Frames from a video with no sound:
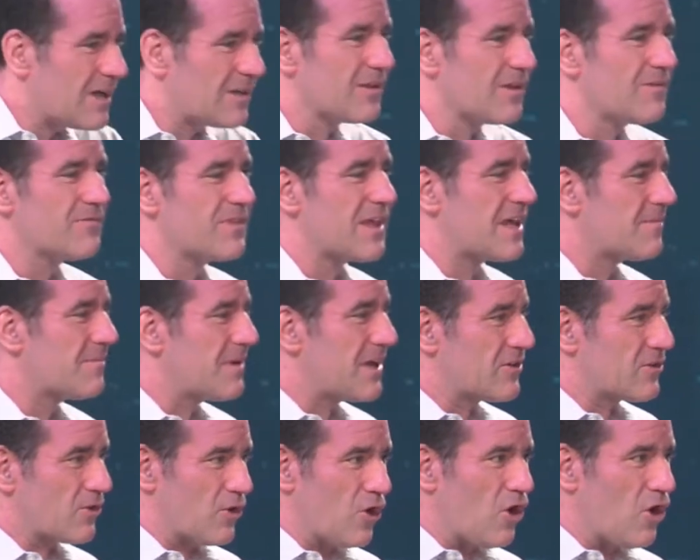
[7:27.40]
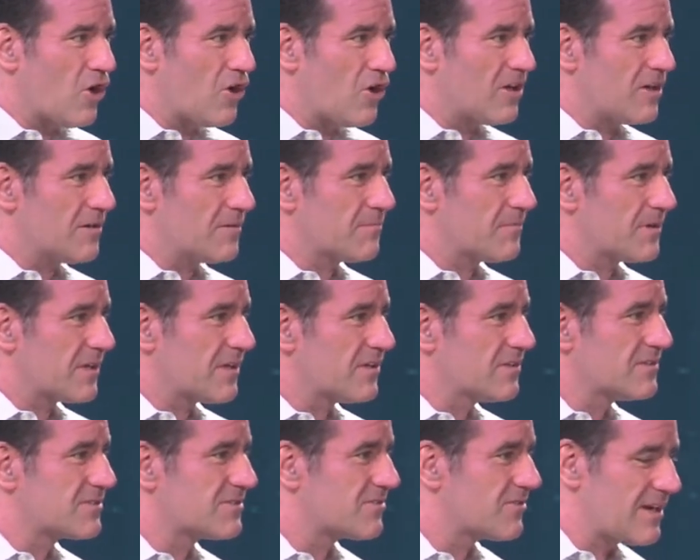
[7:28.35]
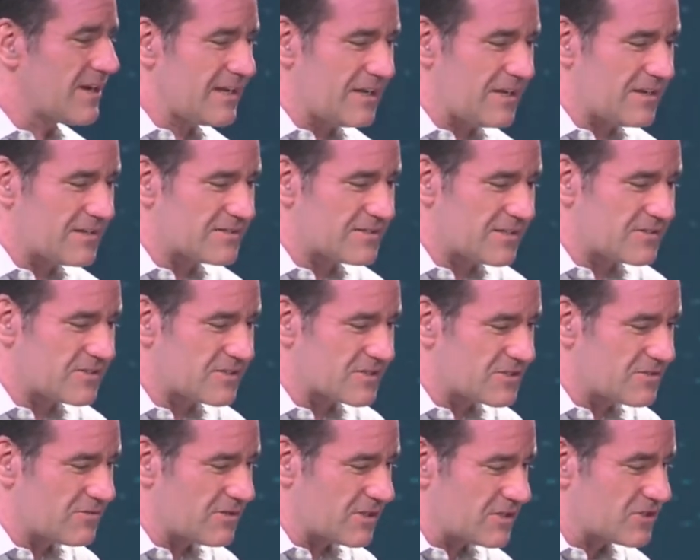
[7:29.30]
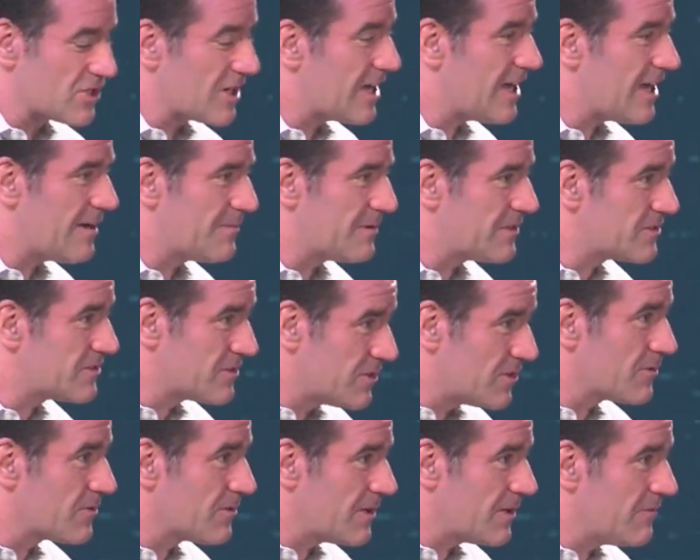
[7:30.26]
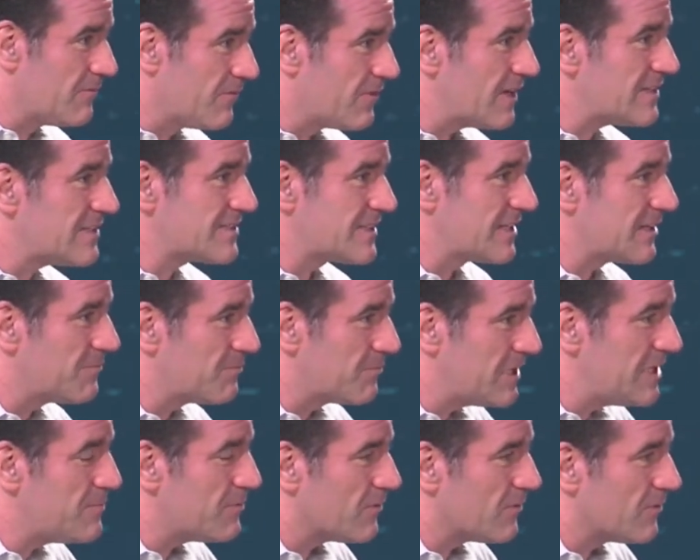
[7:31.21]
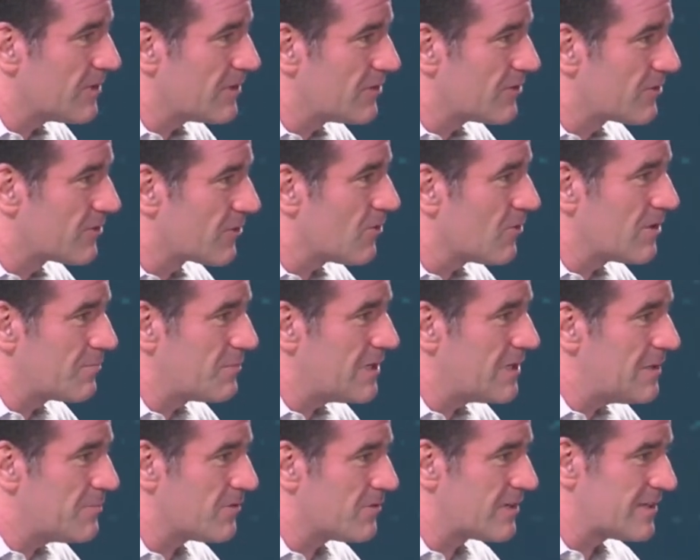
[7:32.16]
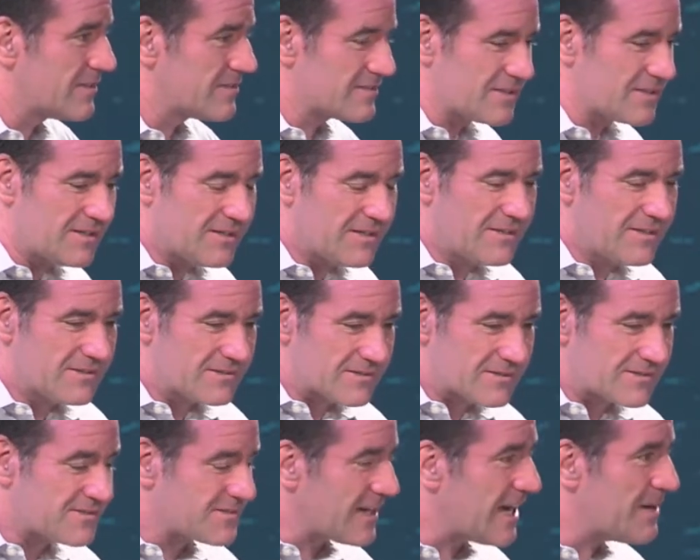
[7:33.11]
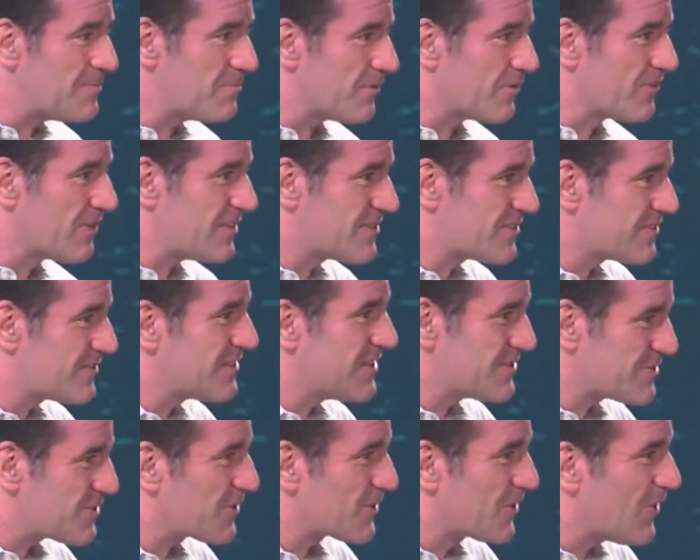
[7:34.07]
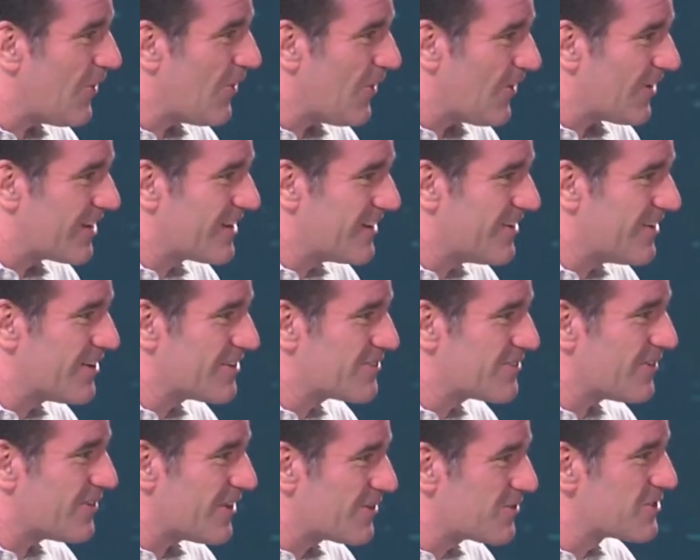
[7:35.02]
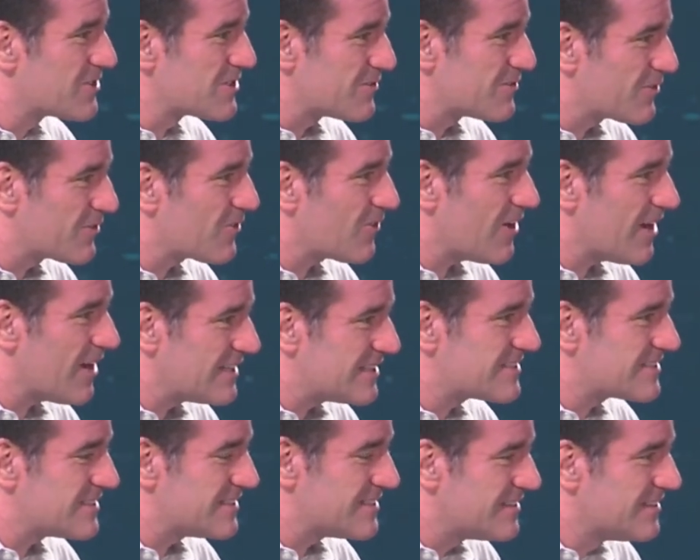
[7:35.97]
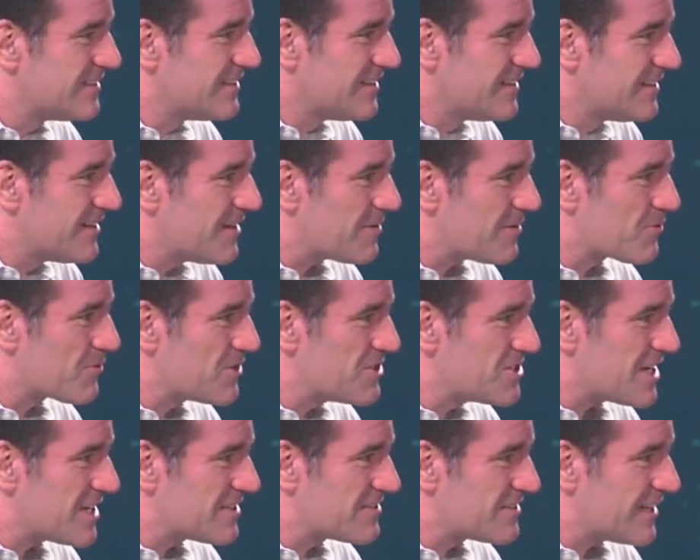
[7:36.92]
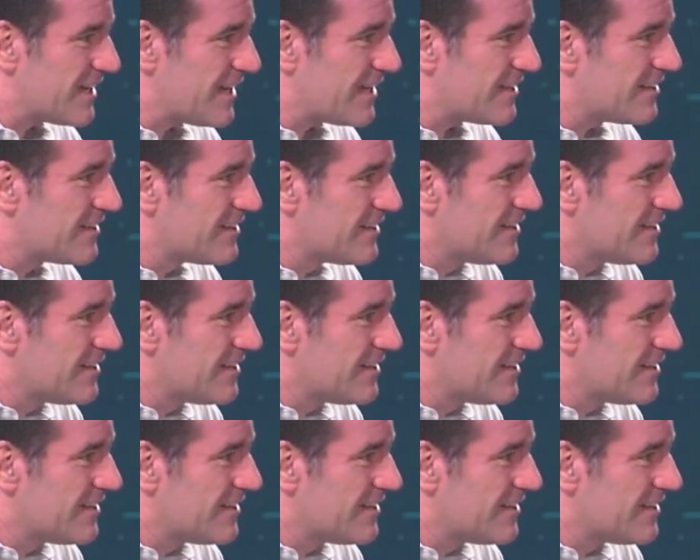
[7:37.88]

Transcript: love that about your heart, because, right, it's not just doing a job, it's you're investing in people and you're growing people. And as disciples, that's our call, as followers of Christ, and I appreciate that.